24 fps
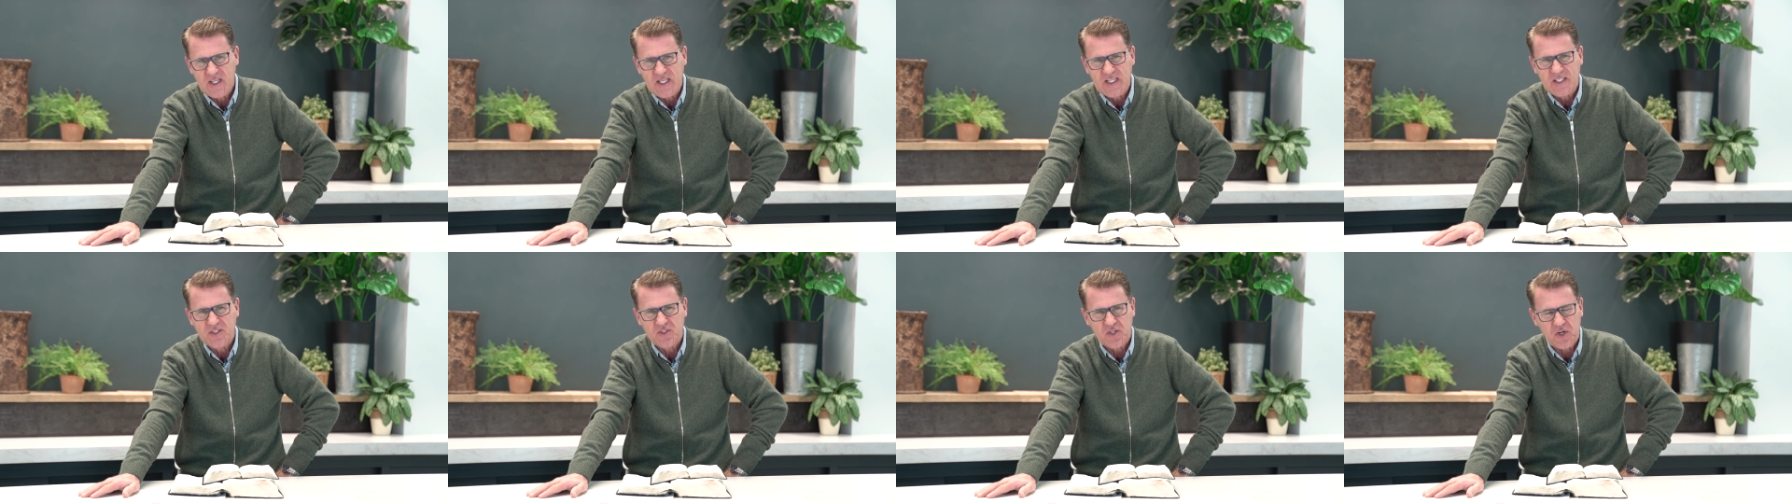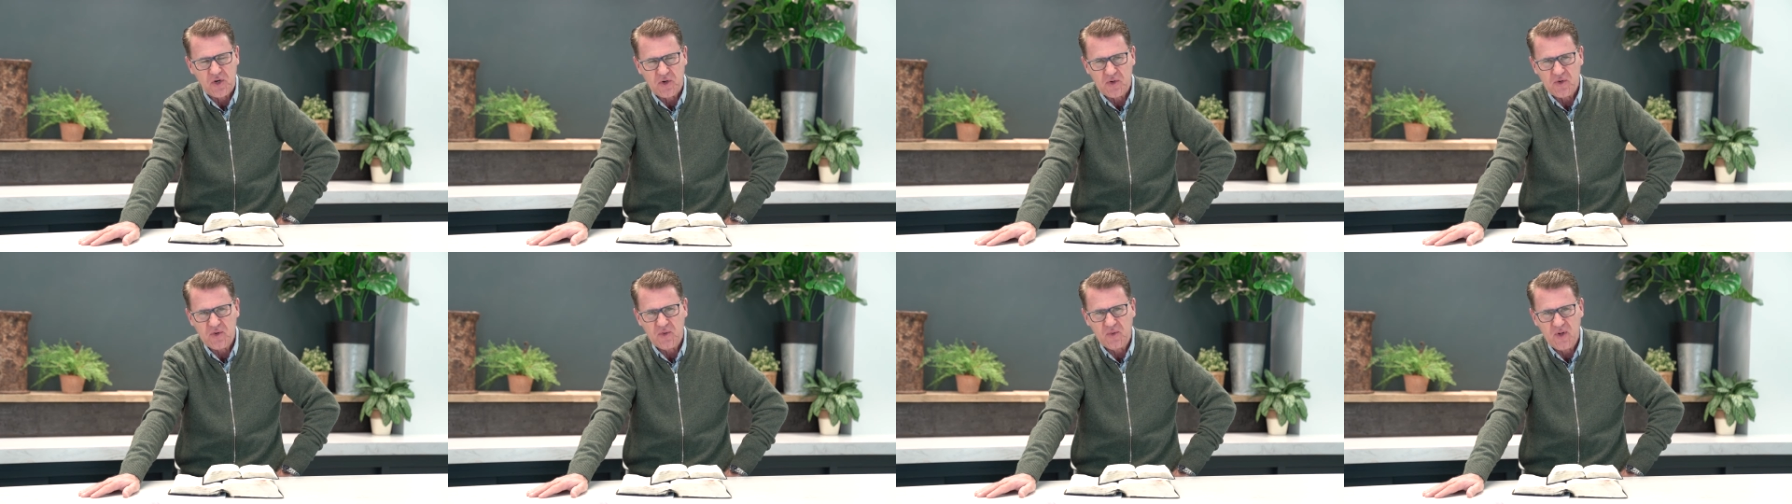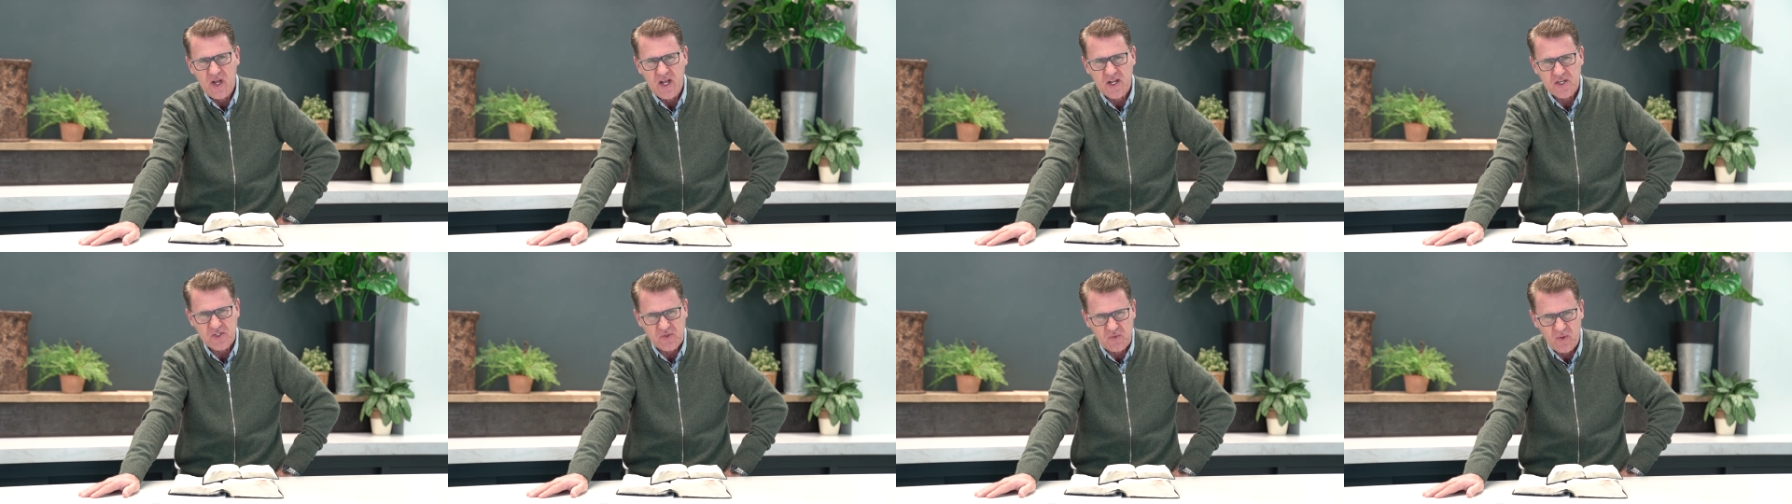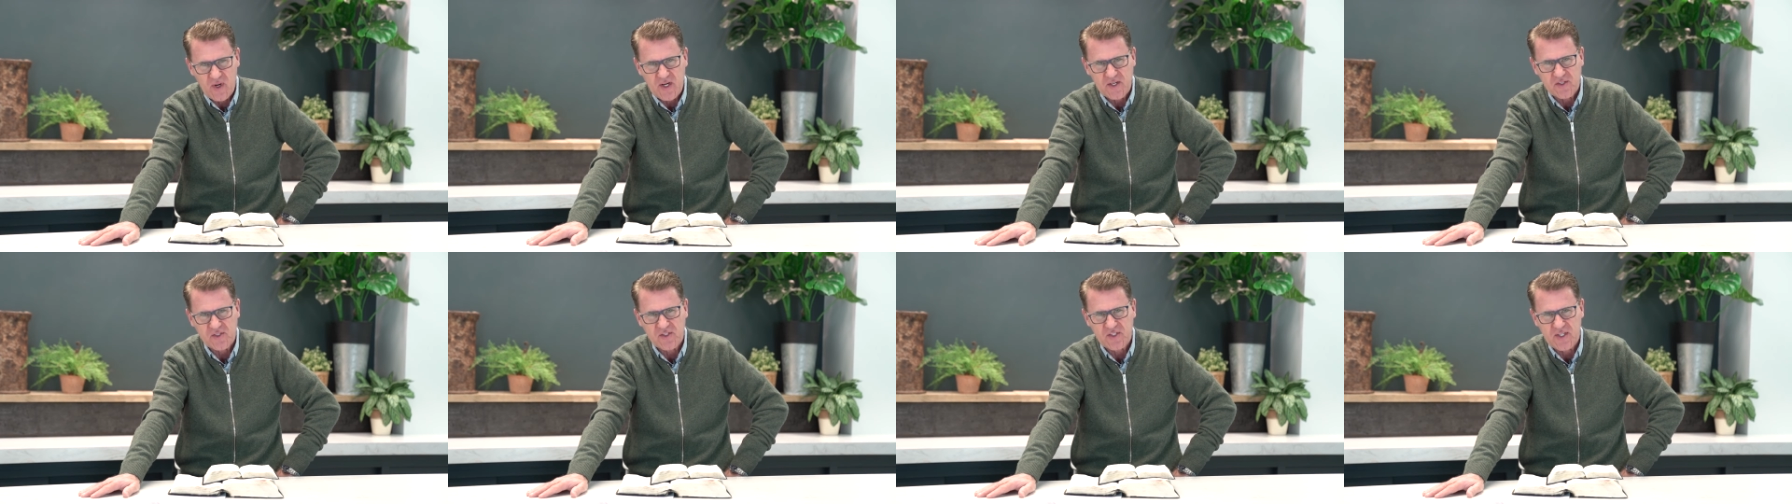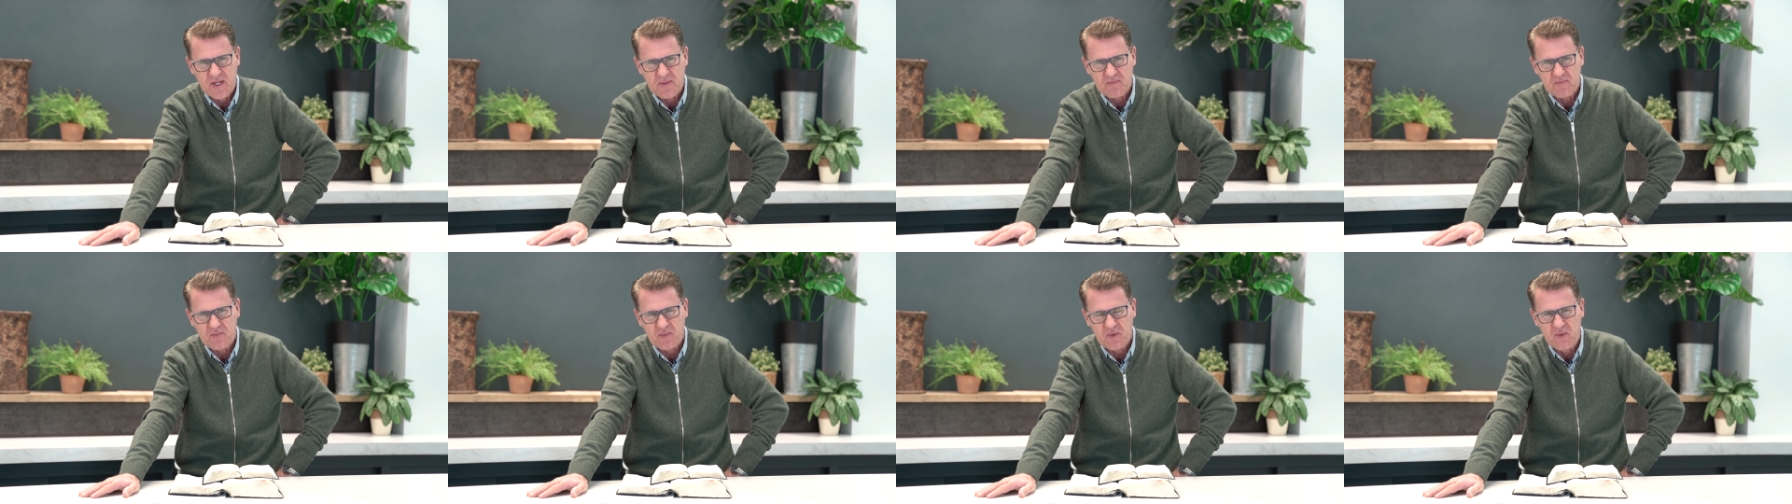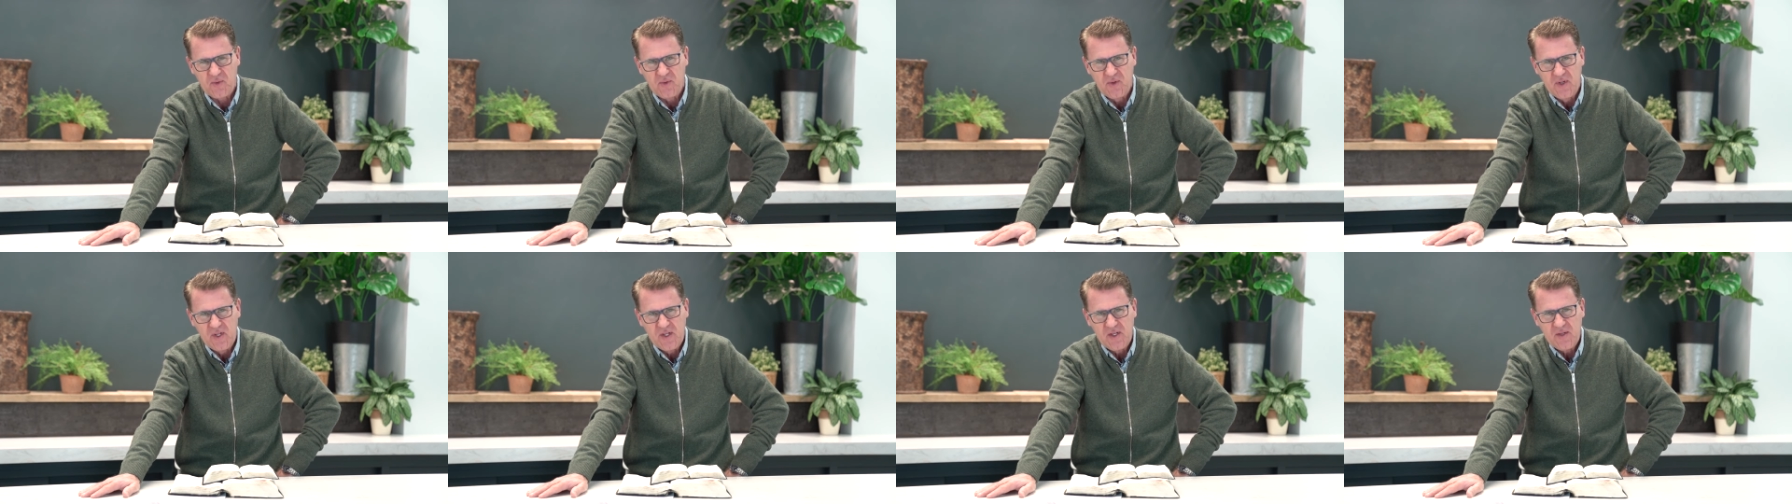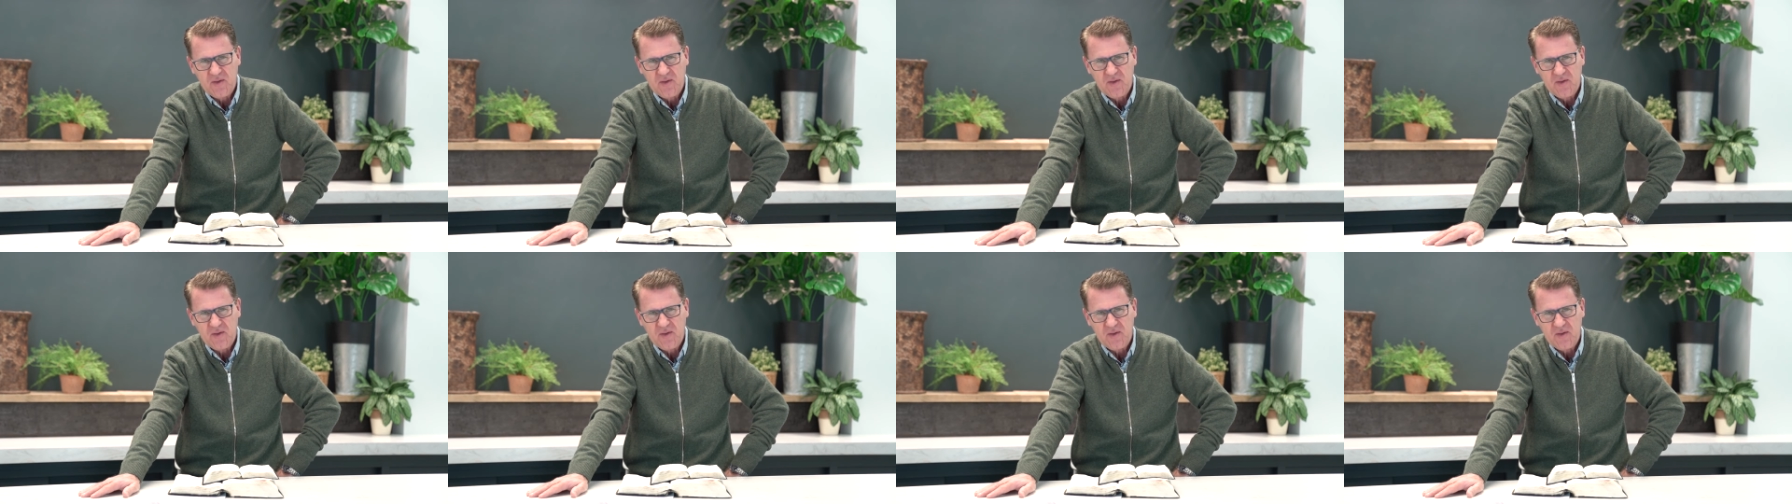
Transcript: eternal as well as temporal,